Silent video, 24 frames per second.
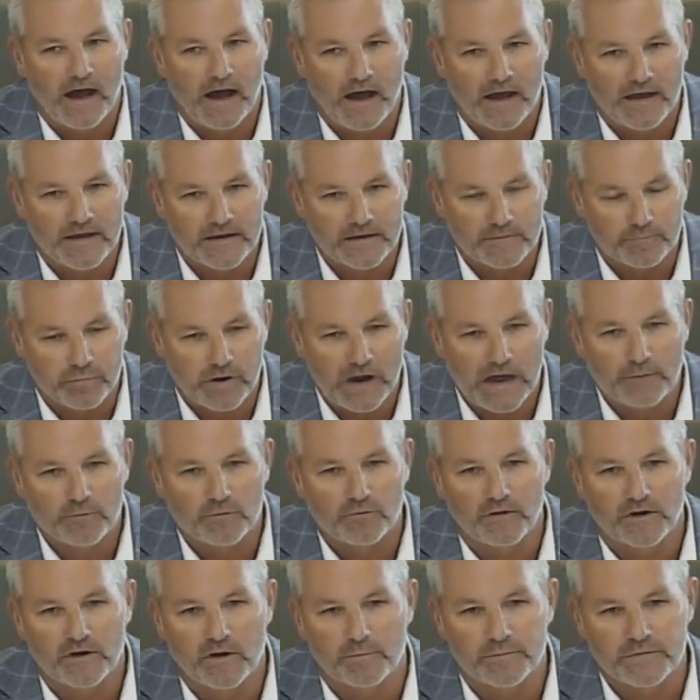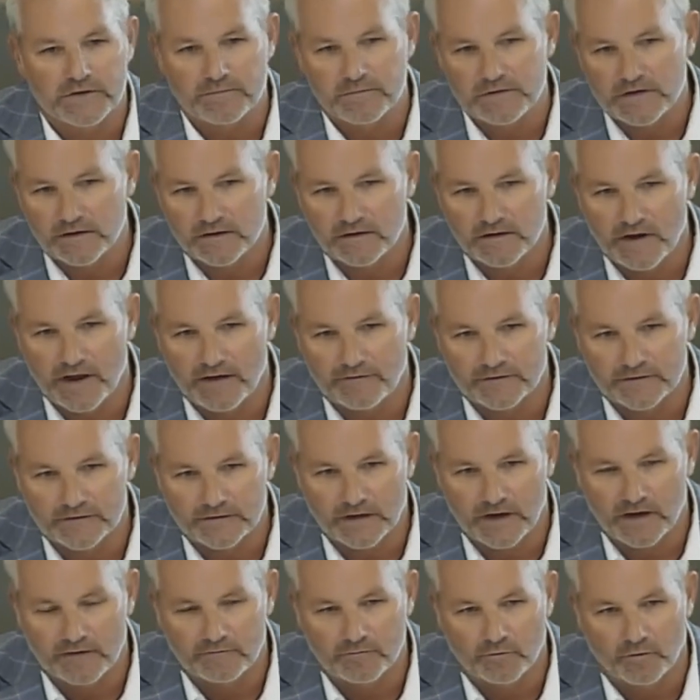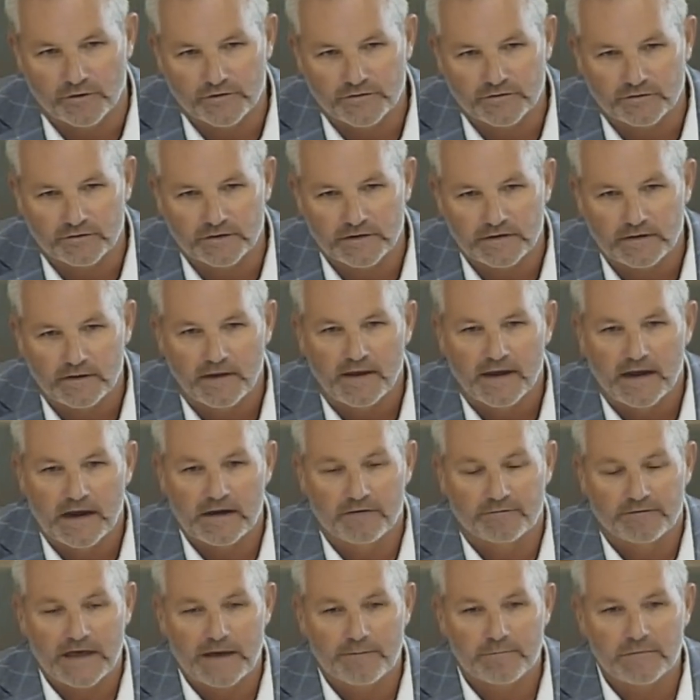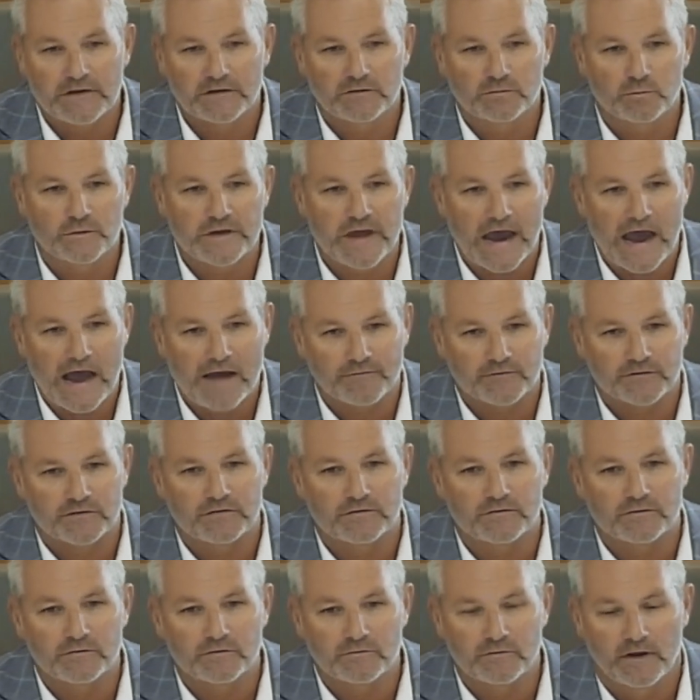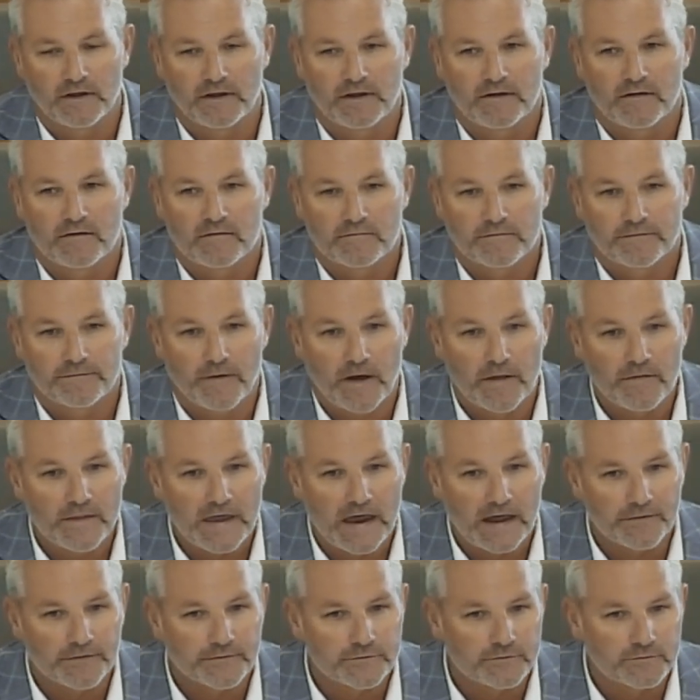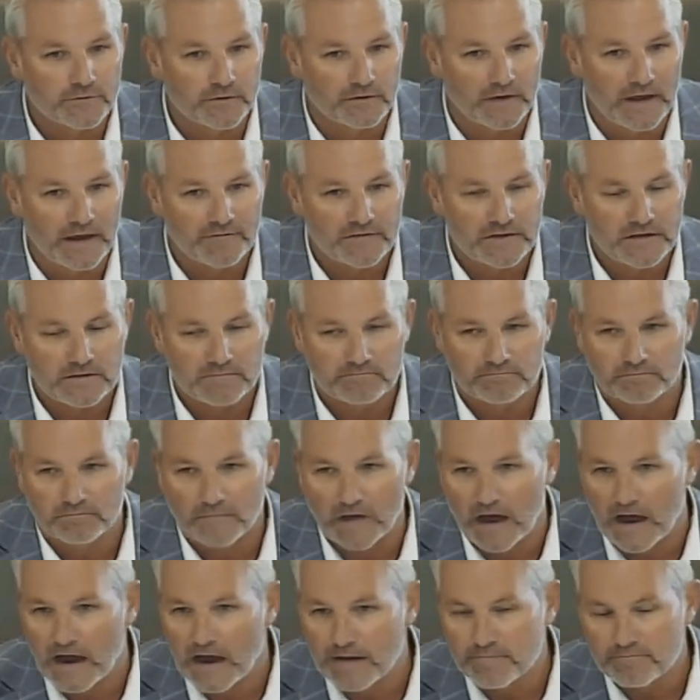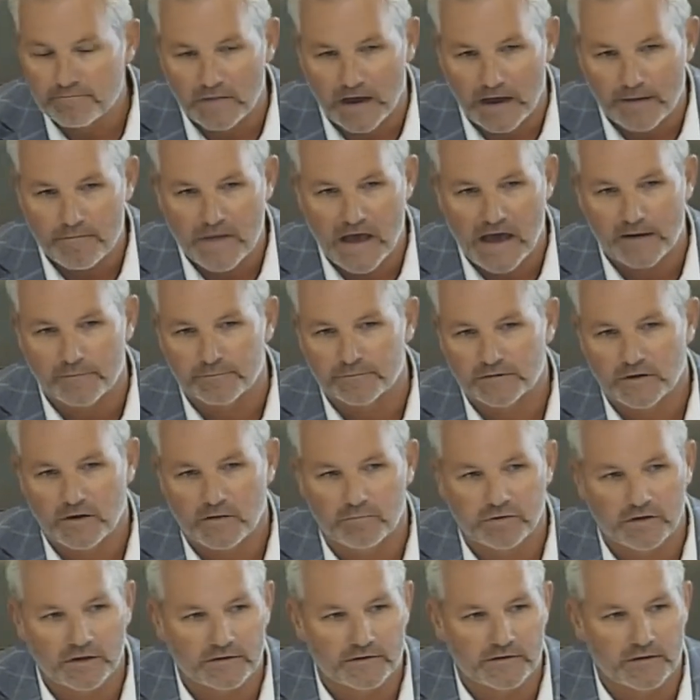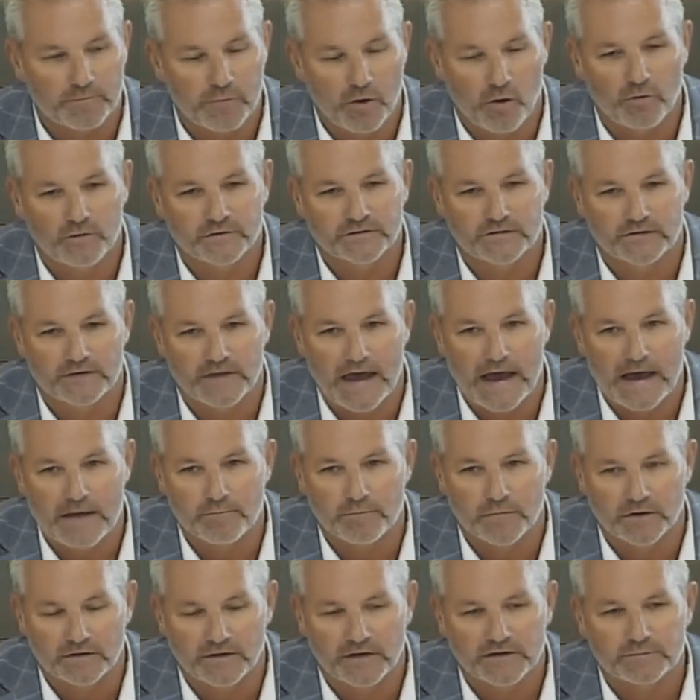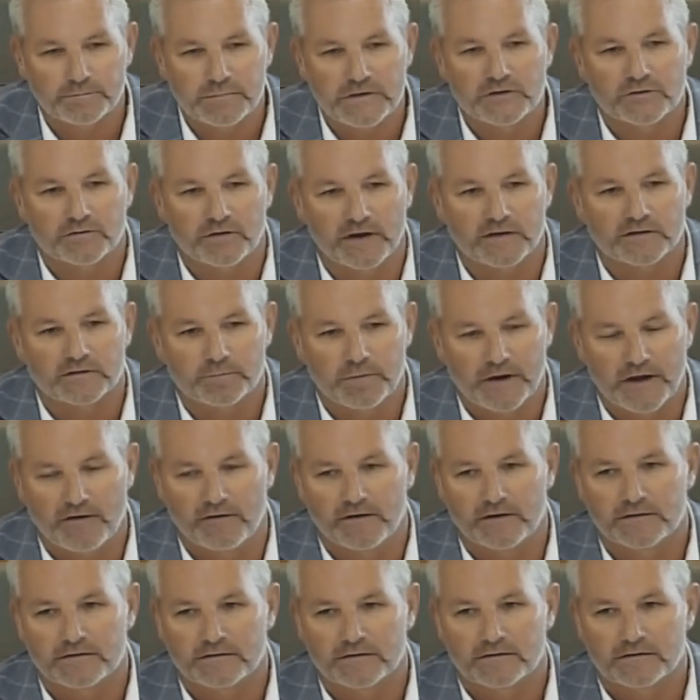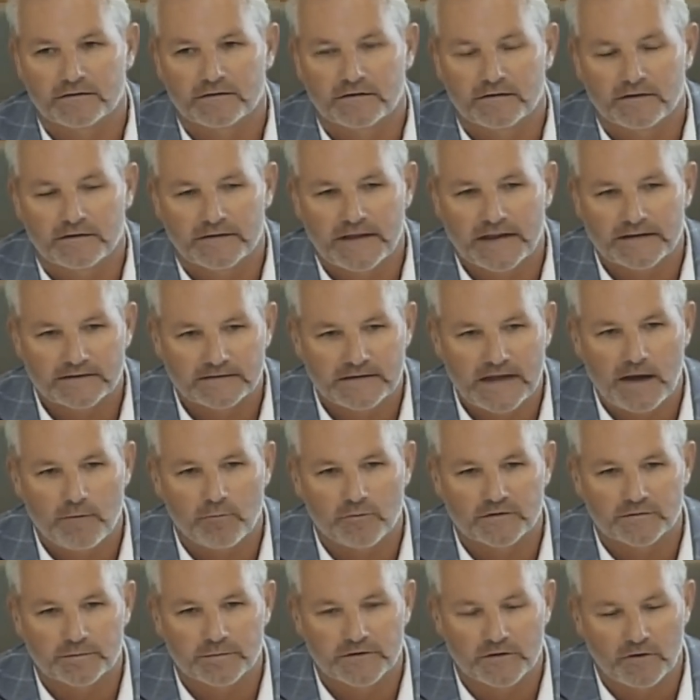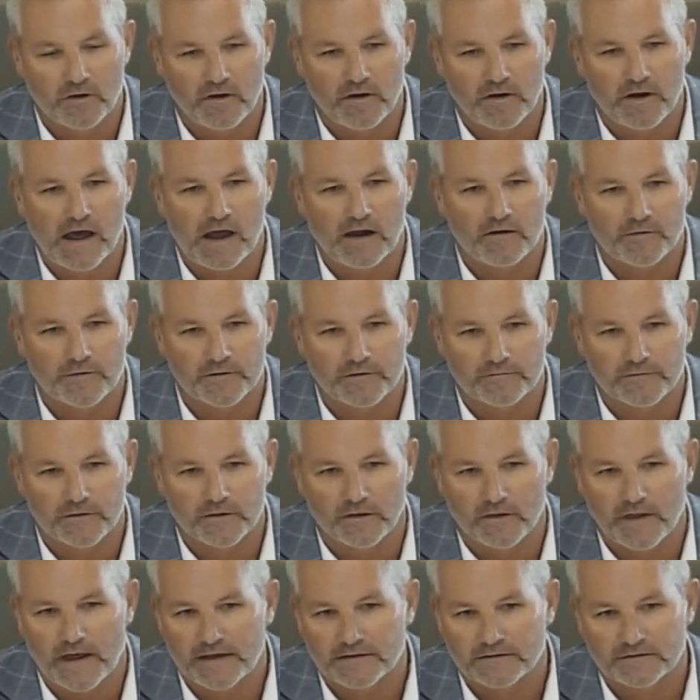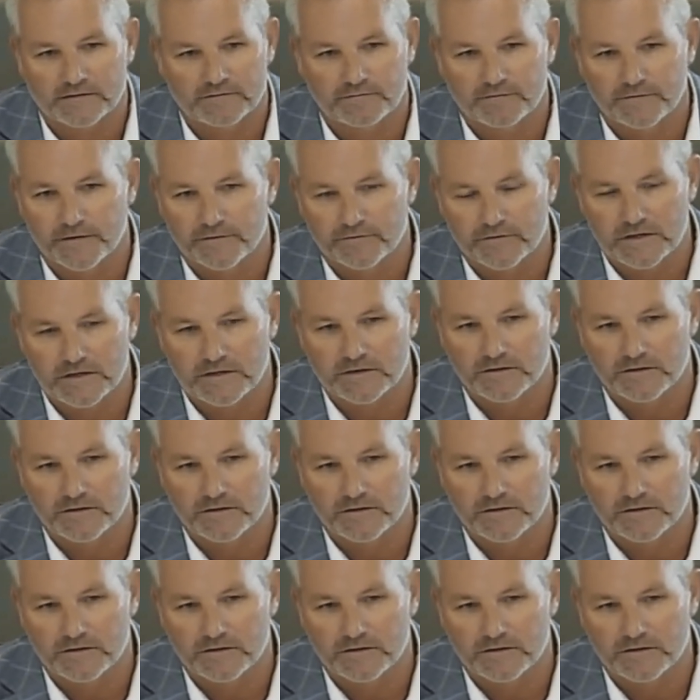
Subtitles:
it probably will end up being in a deficit, unfortunately. And if that means we have to fund that through the levy, I'm not completely opposed to that, but let's be transparent. That's not what's been going on out there for the last 15